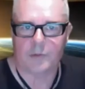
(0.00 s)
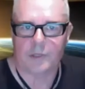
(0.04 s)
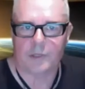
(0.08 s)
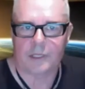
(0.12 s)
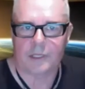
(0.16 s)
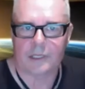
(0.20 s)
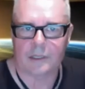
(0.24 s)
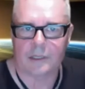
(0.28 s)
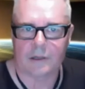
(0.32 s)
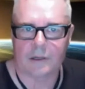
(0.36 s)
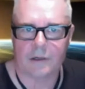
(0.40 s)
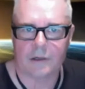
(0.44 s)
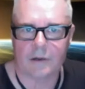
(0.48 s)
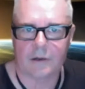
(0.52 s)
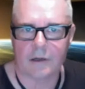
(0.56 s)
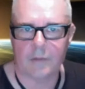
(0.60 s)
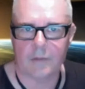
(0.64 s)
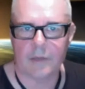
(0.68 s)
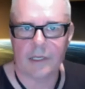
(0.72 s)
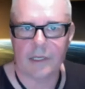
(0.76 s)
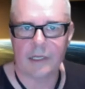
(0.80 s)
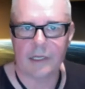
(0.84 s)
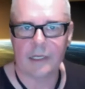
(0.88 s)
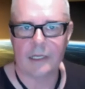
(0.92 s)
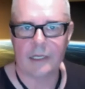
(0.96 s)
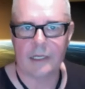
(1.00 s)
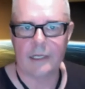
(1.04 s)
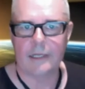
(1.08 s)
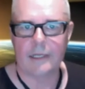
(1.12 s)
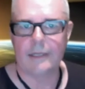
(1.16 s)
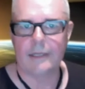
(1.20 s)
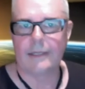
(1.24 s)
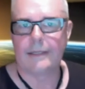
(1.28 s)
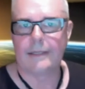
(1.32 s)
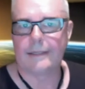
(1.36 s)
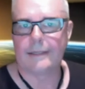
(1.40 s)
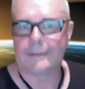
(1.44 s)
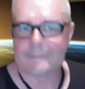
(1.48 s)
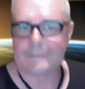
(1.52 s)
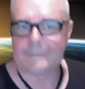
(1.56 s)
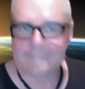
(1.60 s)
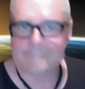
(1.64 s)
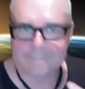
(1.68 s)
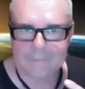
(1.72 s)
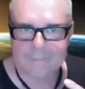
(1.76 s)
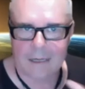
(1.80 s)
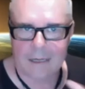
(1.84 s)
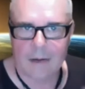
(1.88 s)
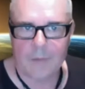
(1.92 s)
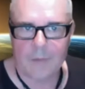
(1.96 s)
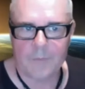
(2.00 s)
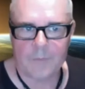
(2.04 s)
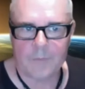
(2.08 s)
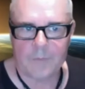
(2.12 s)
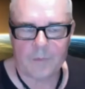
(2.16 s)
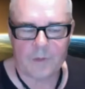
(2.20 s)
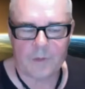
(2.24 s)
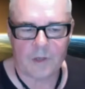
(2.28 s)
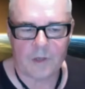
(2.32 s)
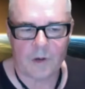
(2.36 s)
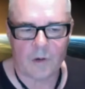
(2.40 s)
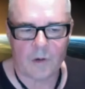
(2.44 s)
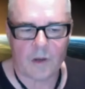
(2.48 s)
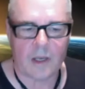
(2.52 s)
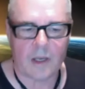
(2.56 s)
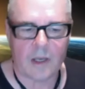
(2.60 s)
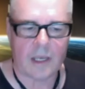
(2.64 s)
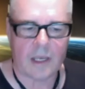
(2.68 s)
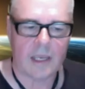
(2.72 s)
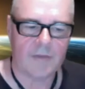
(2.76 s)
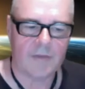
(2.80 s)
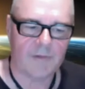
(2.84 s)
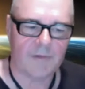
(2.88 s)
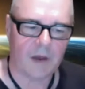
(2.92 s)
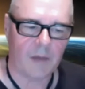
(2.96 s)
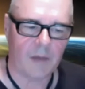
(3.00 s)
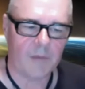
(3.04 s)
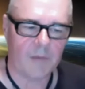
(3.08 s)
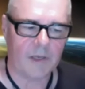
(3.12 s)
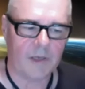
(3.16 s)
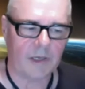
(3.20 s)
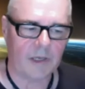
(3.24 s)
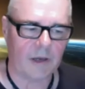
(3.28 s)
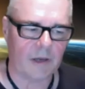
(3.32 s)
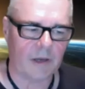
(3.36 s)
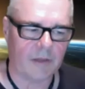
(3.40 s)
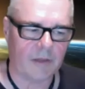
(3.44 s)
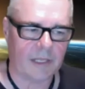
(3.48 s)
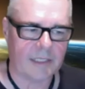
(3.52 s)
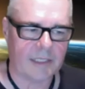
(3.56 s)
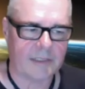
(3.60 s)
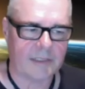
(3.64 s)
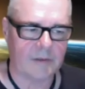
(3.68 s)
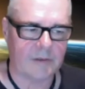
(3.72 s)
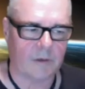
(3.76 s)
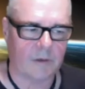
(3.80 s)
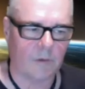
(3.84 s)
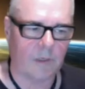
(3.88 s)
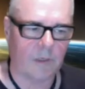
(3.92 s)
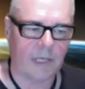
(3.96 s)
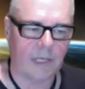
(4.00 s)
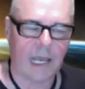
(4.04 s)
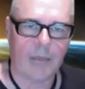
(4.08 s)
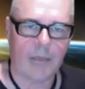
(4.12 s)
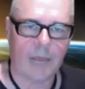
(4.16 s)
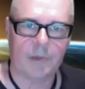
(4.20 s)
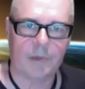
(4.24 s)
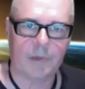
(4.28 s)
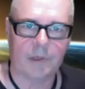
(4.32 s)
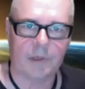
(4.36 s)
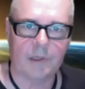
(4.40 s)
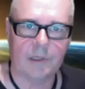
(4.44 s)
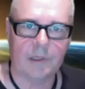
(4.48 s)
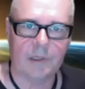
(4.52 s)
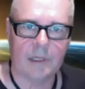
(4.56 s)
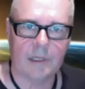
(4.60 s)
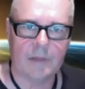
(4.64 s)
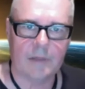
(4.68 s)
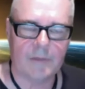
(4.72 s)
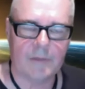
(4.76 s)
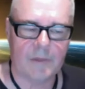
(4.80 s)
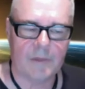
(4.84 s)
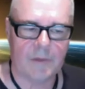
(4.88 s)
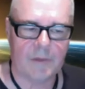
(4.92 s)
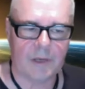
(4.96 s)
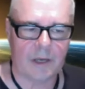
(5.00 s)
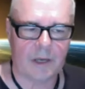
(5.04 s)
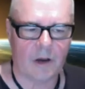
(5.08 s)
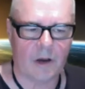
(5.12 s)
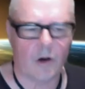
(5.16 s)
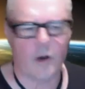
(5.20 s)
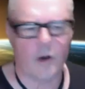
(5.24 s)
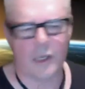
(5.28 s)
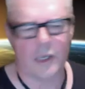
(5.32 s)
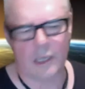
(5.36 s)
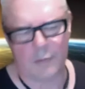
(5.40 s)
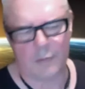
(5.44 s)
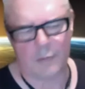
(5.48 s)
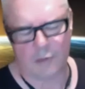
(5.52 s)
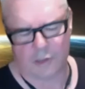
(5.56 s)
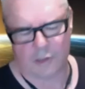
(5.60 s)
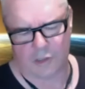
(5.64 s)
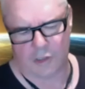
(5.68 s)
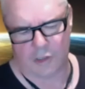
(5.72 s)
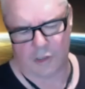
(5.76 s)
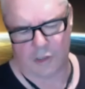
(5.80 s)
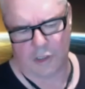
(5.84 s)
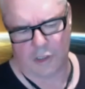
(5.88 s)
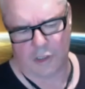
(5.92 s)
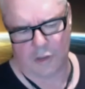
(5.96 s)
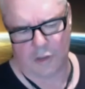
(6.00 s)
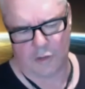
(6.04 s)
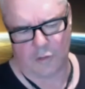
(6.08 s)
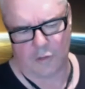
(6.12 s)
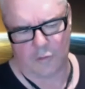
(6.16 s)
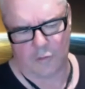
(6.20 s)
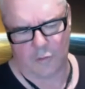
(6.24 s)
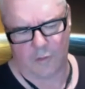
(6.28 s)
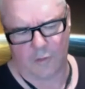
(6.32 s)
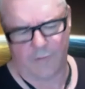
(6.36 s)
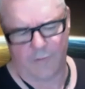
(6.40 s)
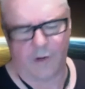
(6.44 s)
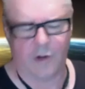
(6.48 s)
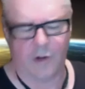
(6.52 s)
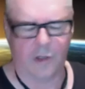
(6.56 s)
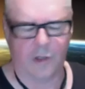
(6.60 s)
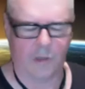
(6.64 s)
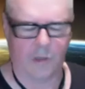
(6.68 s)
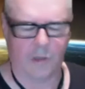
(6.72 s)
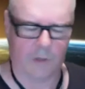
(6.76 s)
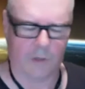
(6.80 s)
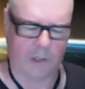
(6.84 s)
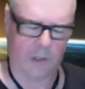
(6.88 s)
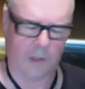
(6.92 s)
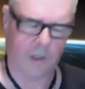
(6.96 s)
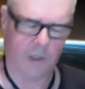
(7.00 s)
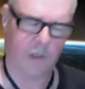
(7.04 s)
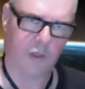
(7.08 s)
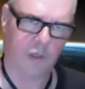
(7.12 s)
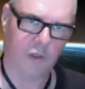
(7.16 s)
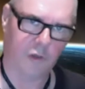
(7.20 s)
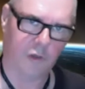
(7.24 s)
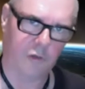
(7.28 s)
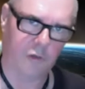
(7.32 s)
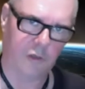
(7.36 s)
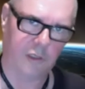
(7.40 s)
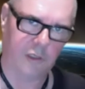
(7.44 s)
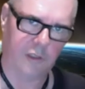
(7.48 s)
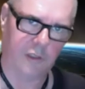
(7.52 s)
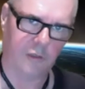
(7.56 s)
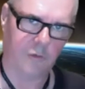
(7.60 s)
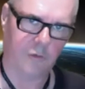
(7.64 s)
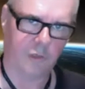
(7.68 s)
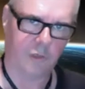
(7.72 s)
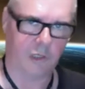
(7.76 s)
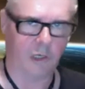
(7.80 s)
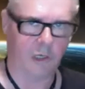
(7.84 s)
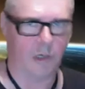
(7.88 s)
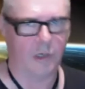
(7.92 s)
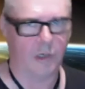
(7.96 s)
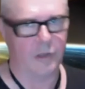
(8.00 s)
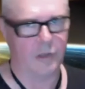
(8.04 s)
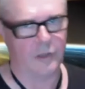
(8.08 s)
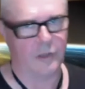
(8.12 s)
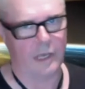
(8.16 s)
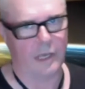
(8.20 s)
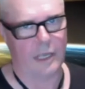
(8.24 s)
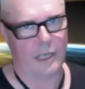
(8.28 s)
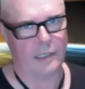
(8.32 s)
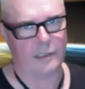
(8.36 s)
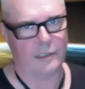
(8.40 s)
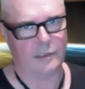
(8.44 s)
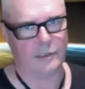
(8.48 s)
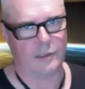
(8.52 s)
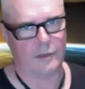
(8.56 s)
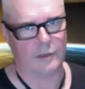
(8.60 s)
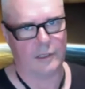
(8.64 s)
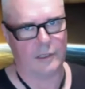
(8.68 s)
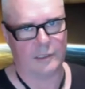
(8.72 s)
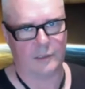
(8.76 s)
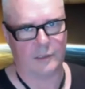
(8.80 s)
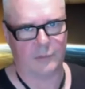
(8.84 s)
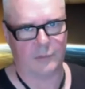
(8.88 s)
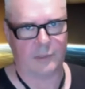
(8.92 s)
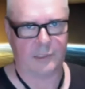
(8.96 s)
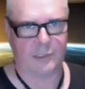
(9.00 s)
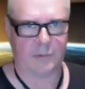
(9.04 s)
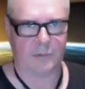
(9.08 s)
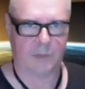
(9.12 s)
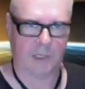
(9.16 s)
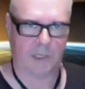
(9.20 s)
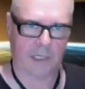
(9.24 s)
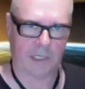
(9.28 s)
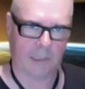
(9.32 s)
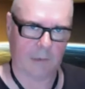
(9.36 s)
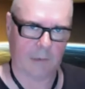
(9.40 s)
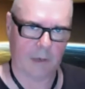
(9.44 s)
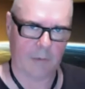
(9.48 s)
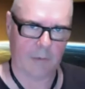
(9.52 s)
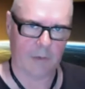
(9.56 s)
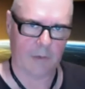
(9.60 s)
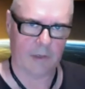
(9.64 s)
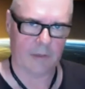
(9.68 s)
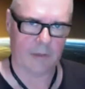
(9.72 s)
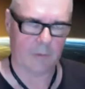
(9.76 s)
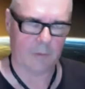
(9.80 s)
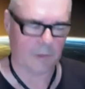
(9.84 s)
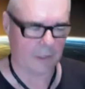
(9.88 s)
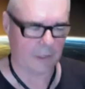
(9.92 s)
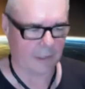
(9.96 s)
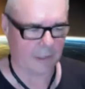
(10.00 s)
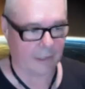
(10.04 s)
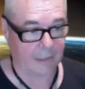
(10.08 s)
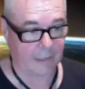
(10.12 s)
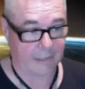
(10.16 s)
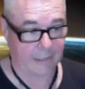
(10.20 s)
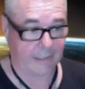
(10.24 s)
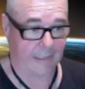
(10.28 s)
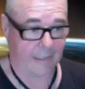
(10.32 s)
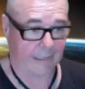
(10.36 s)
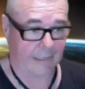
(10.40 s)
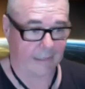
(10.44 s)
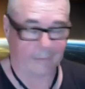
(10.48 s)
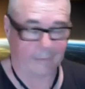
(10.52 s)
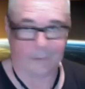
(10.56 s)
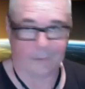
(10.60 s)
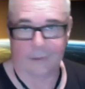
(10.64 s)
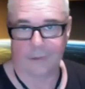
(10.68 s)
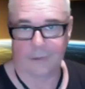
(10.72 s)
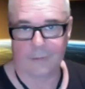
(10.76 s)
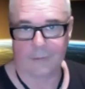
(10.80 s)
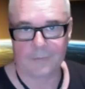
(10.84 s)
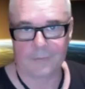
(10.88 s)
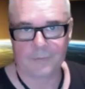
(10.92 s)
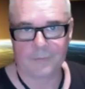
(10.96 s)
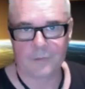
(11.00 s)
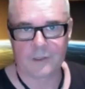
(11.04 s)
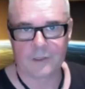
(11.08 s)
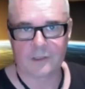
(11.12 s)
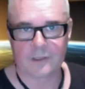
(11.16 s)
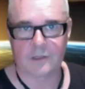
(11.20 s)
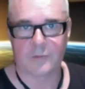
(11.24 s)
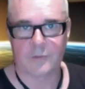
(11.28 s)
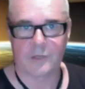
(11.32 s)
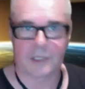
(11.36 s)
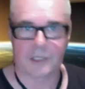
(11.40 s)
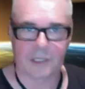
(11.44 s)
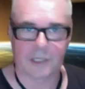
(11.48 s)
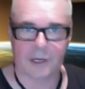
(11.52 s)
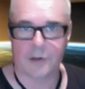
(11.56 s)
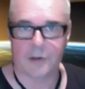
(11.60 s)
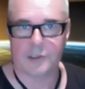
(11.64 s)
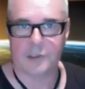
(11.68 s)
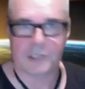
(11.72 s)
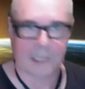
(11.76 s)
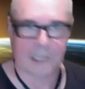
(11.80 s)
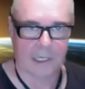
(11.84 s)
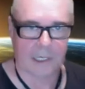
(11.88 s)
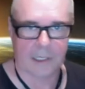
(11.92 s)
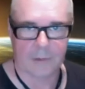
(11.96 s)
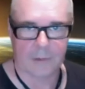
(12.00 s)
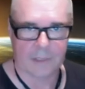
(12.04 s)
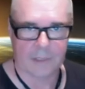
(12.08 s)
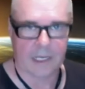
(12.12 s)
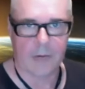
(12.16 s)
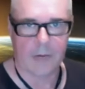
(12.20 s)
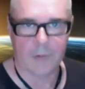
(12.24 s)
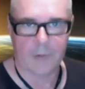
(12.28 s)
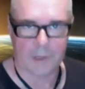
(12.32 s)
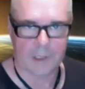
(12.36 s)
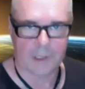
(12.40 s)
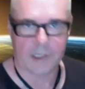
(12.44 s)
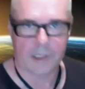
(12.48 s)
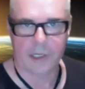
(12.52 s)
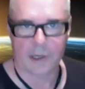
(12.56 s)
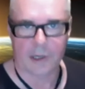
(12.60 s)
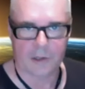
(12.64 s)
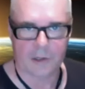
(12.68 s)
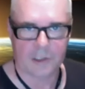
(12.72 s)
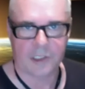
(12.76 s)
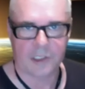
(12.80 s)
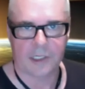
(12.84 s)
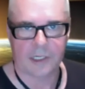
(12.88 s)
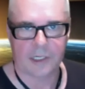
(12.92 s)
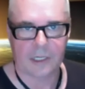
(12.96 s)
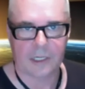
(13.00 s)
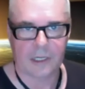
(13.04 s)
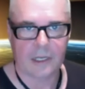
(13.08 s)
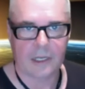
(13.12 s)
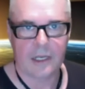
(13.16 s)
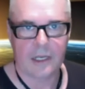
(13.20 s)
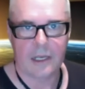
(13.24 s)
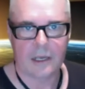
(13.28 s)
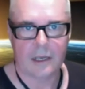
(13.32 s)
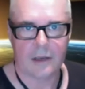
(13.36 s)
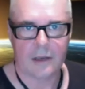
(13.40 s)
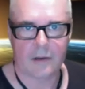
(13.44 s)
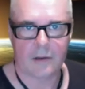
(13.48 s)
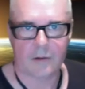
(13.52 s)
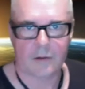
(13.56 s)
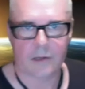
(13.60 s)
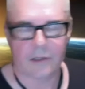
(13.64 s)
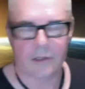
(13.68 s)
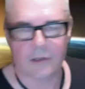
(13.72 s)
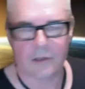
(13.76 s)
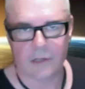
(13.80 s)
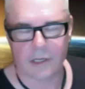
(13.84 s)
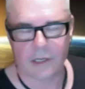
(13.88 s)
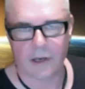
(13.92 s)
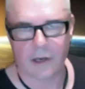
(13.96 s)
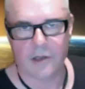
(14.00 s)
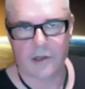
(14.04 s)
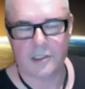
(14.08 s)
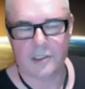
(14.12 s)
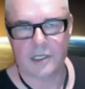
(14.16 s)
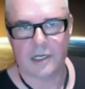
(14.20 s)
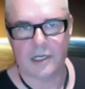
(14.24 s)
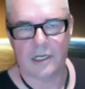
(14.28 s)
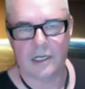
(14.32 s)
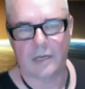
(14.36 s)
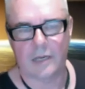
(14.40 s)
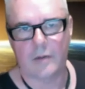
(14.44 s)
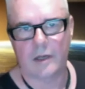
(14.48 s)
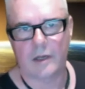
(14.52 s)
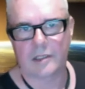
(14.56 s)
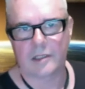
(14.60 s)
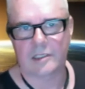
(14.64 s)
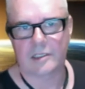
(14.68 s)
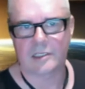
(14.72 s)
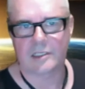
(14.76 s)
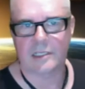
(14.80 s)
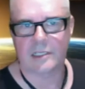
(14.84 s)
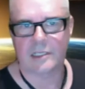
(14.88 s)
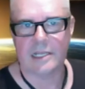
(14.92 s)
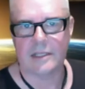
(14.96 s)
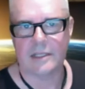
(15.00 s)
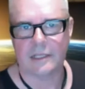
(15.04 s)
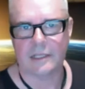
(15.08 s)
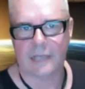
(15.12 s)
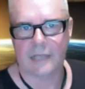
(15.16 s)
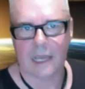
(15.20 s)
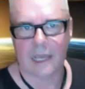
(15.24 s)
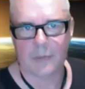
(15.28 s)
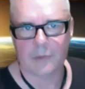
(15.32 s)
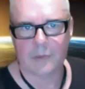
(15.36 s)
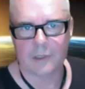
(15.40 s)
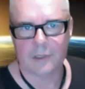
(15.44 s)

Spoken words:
You know, I mean, you know, if I'm there going, that's not what happened, then they go, oh yeah, but see, we can only do this or we can only do that, so that's the best we can come up with. When you're okay, well, so we're negotiating. Now we're negotiating about a scene that happened.